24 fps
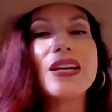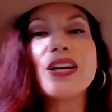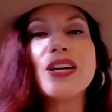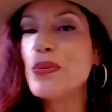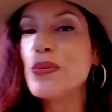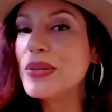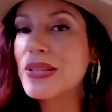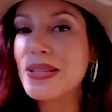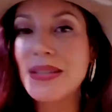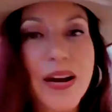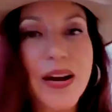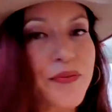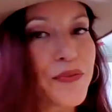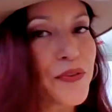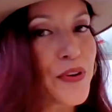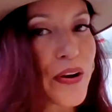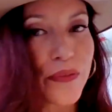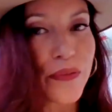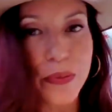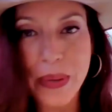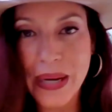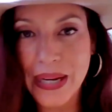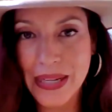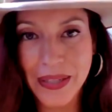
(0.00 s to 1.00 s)
you, it's not for
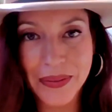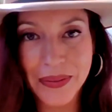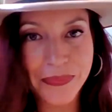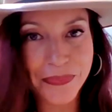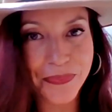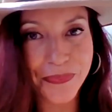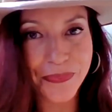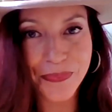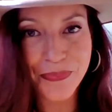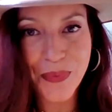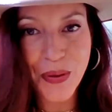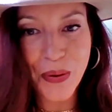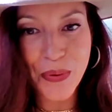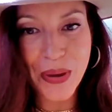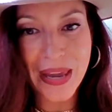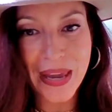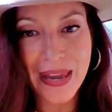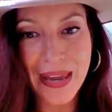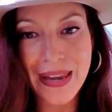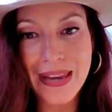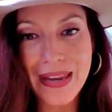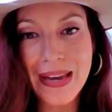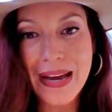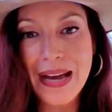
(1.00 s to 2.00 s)
everybody.
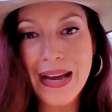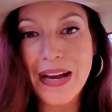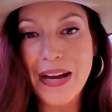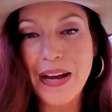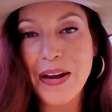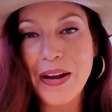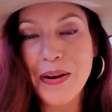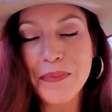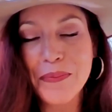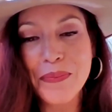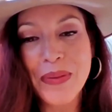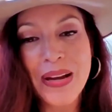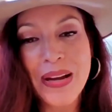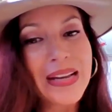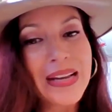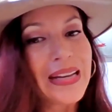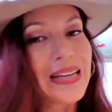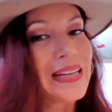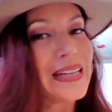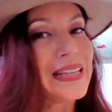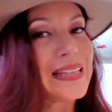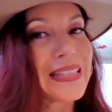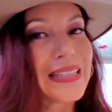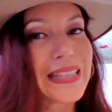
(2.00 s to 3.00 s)
Okay,
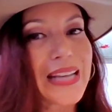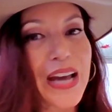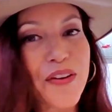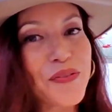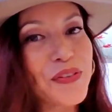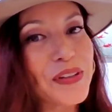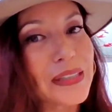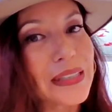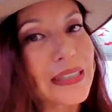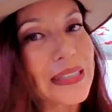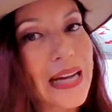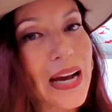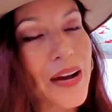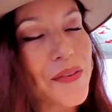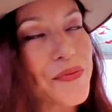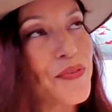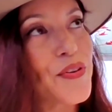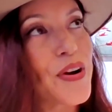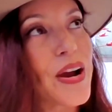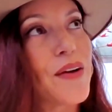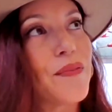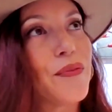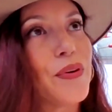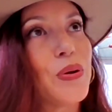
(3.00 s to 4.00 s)
it's definitely not for
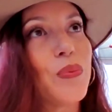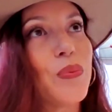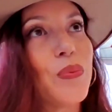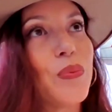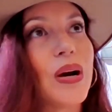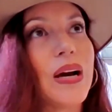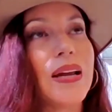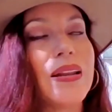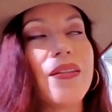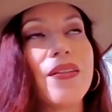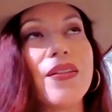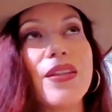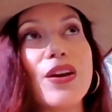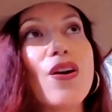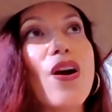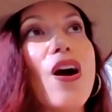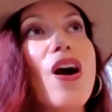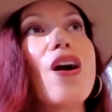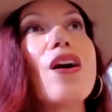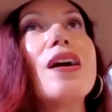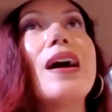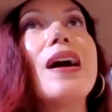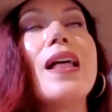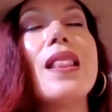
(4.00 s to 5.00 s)
everyone. There
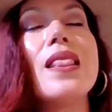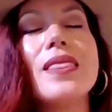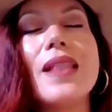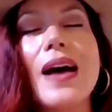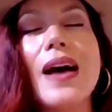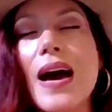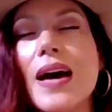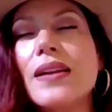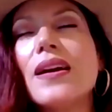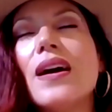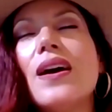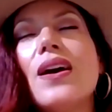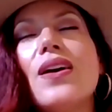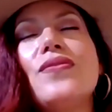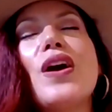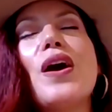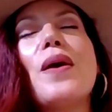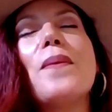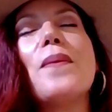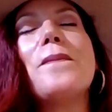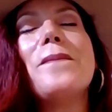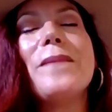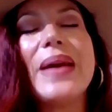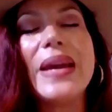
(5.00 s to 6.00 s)
are a lot of
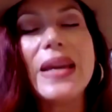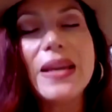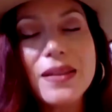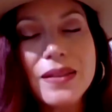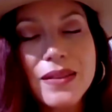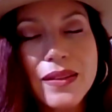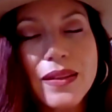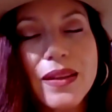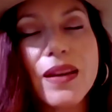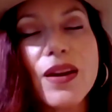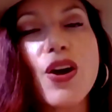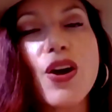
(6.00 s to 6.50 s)
amazing